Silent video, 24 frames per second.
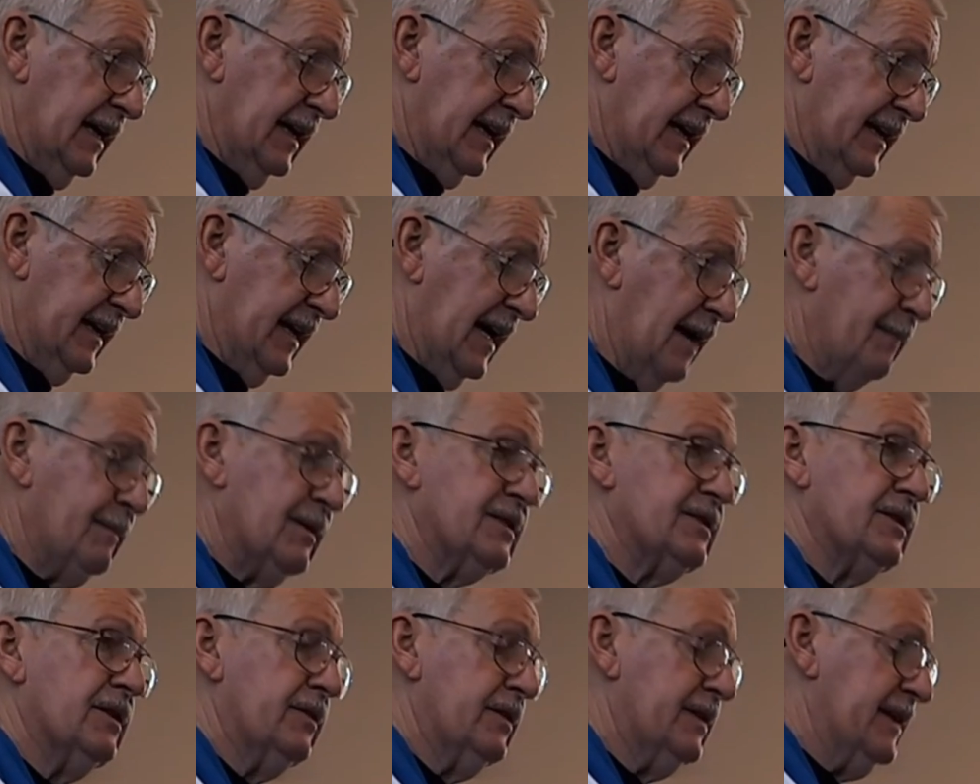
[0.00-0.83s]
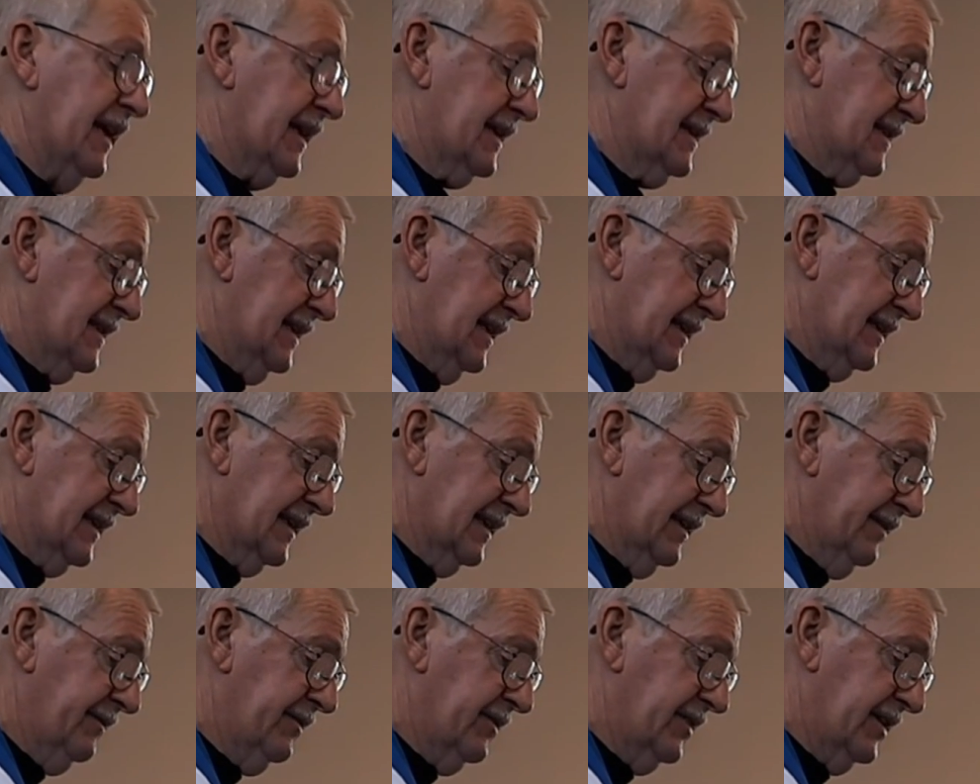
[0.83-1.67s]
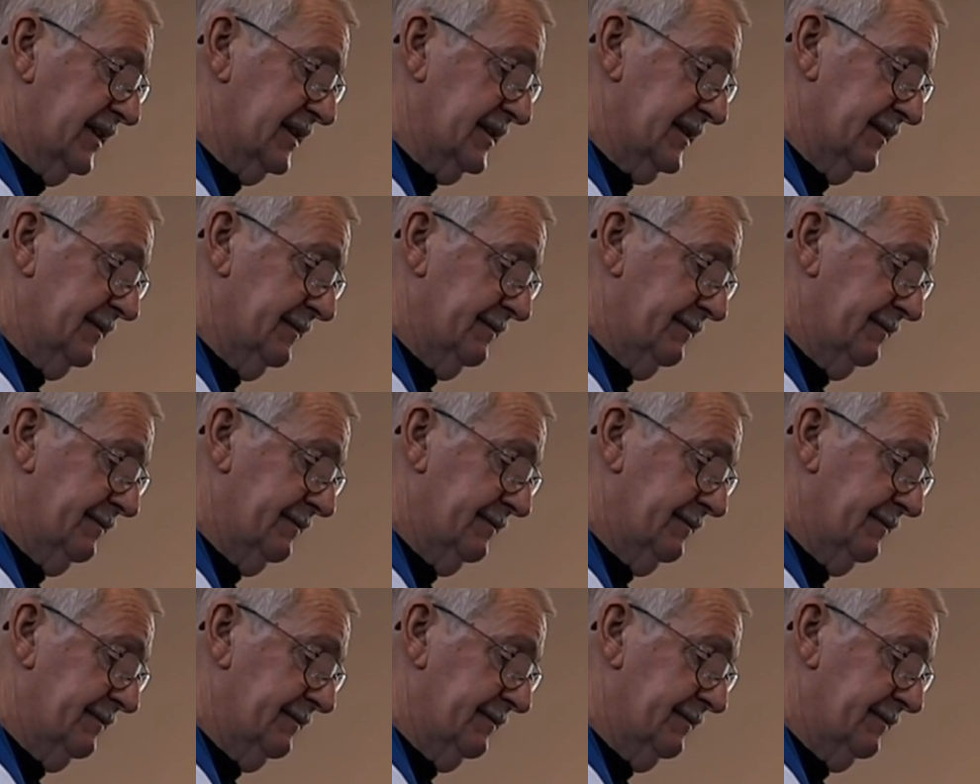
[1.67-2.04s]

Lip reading: and Amazon next-day deliveries.